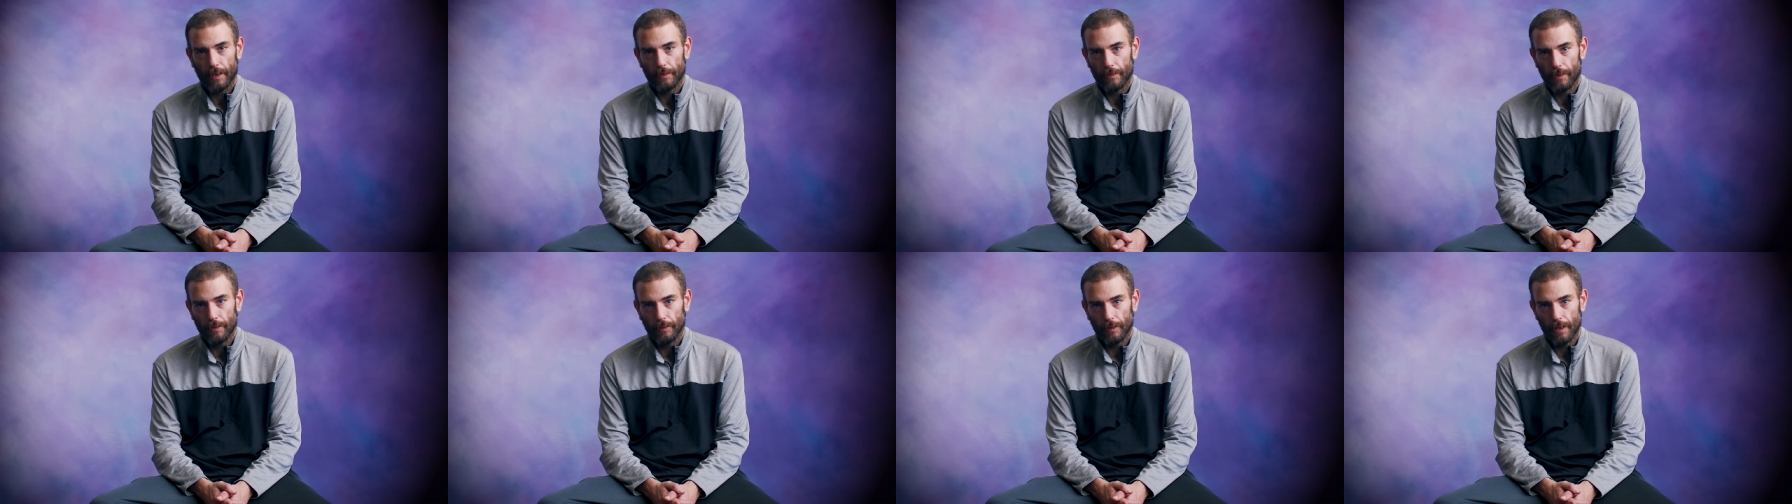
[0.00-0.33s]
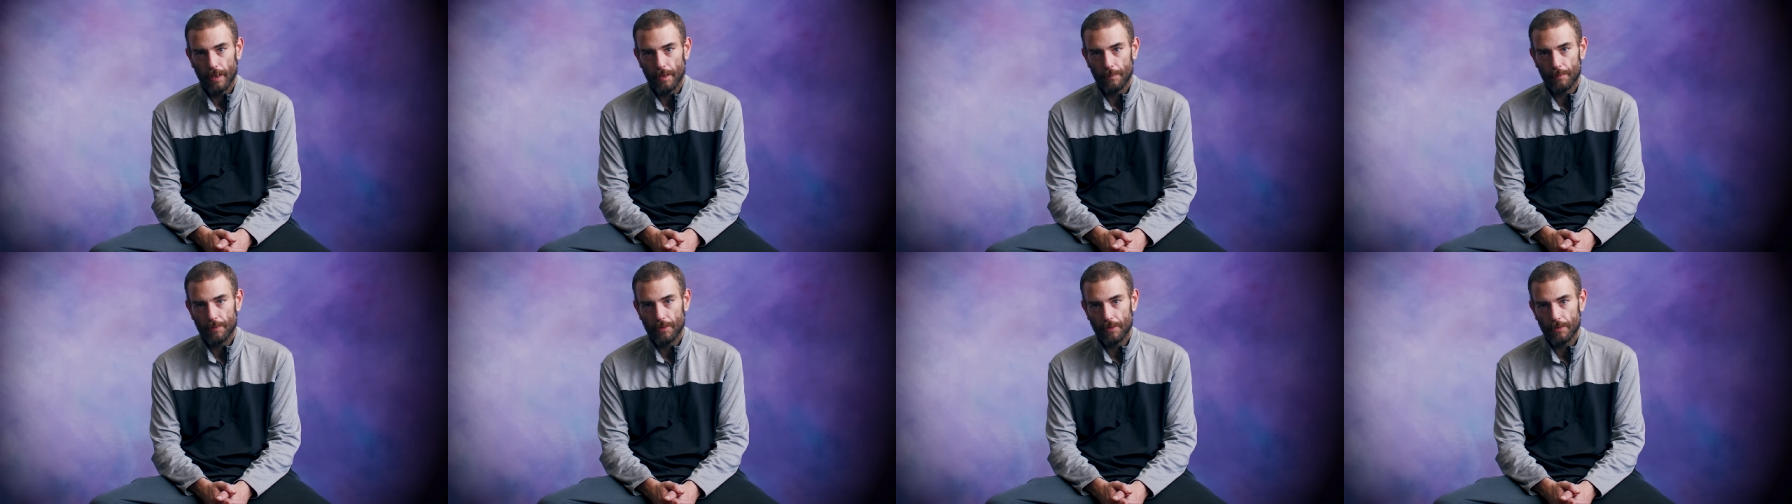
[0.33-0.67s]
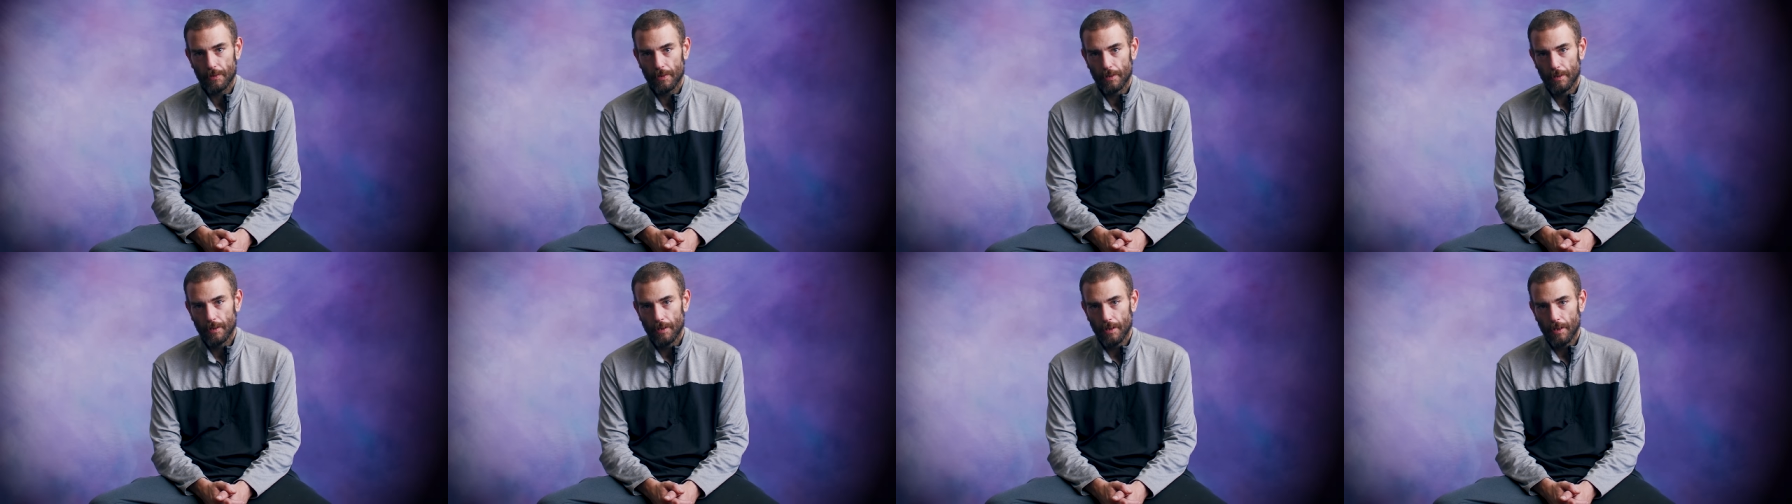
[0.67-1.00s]

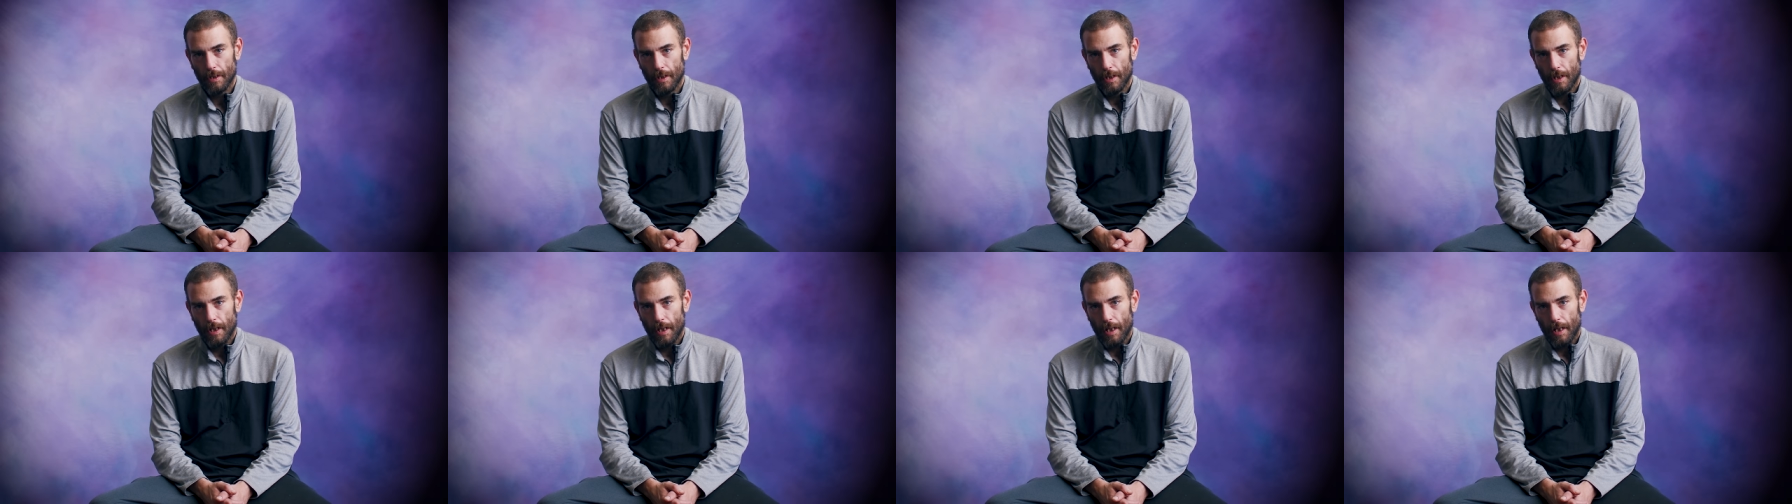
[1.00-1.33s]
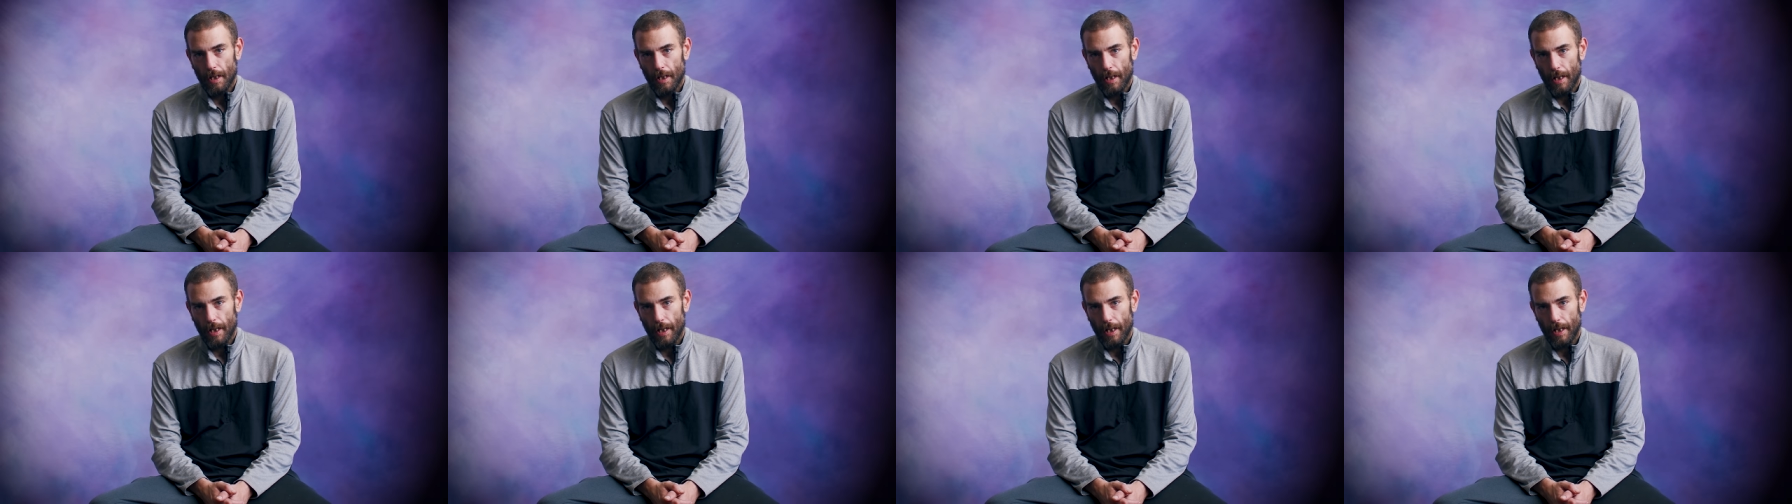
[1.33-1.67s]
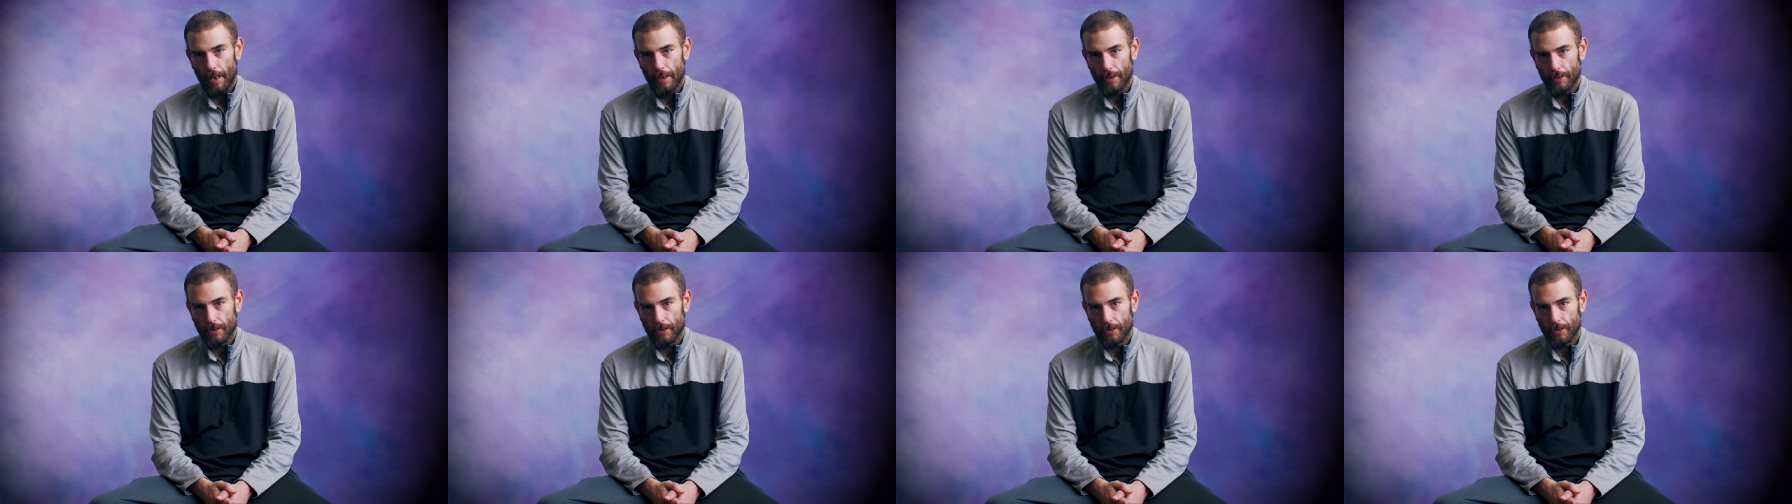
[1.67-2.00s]
relapsed
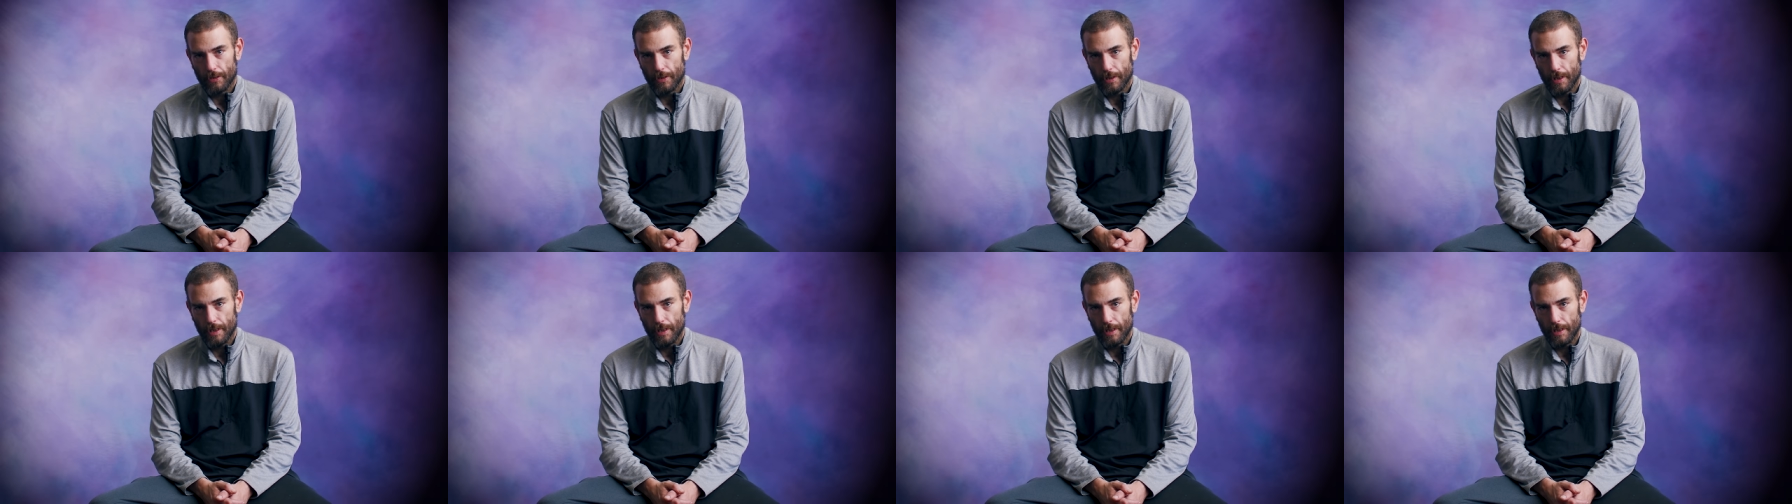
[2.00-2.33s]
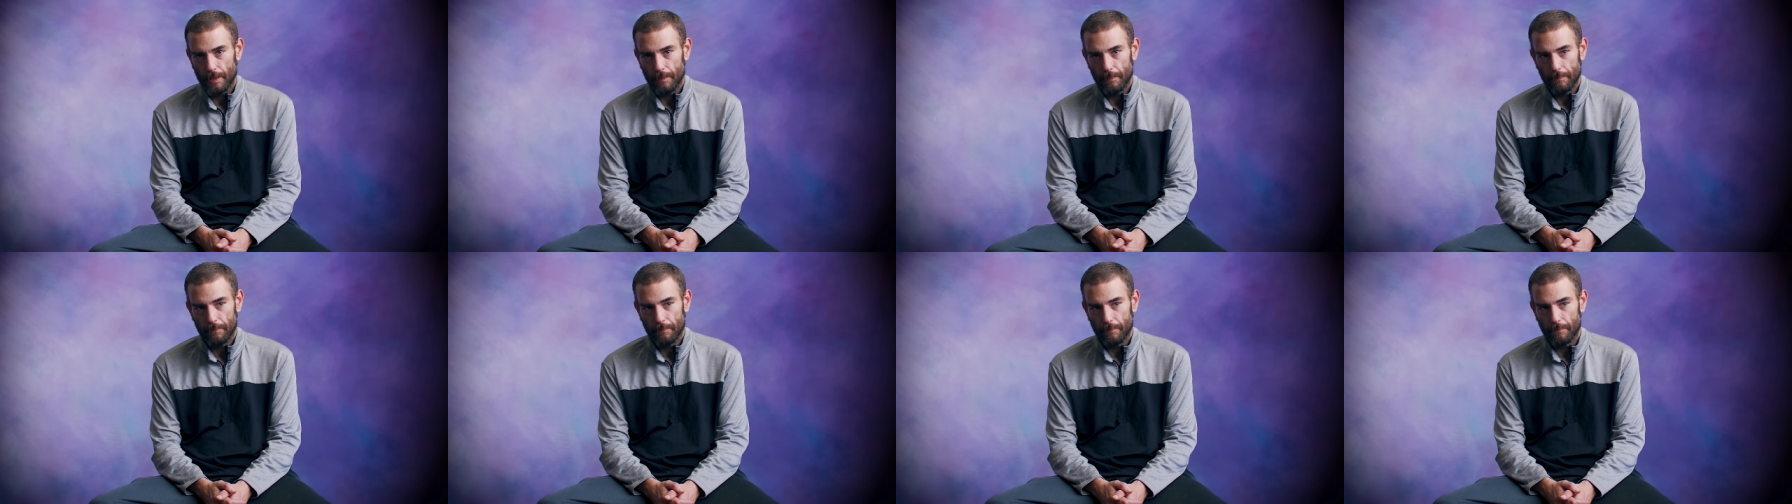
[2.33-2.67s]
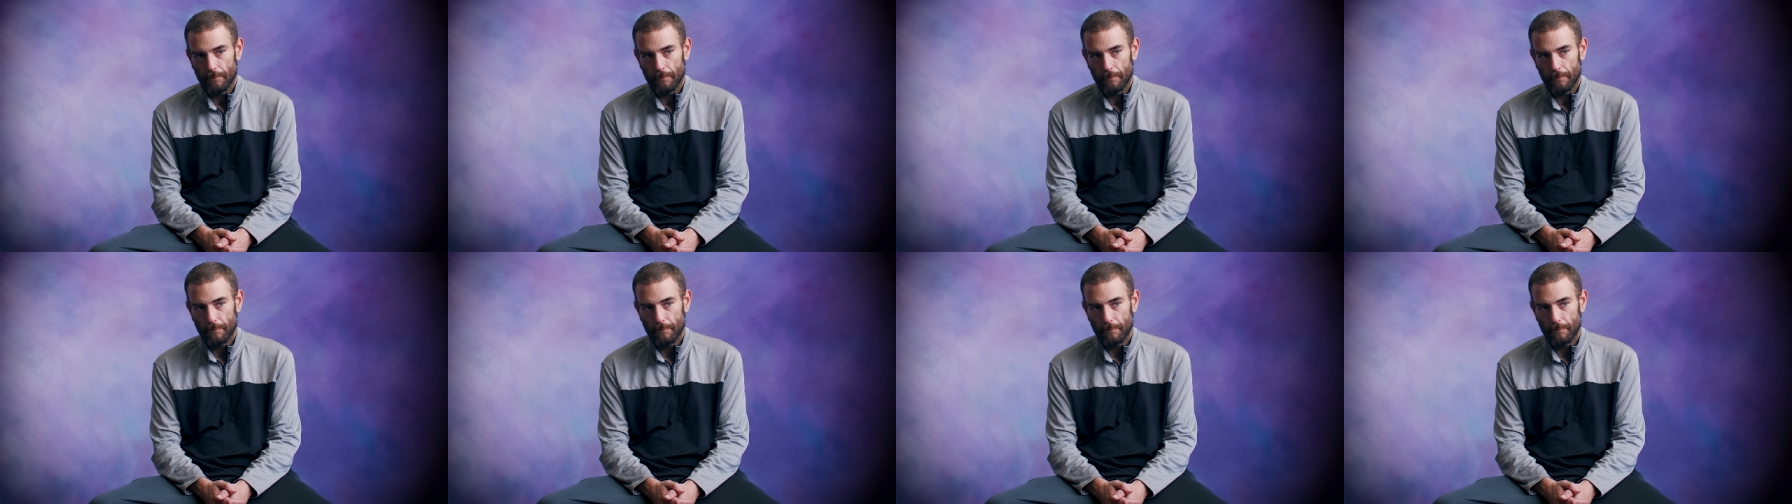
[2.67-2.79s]
and she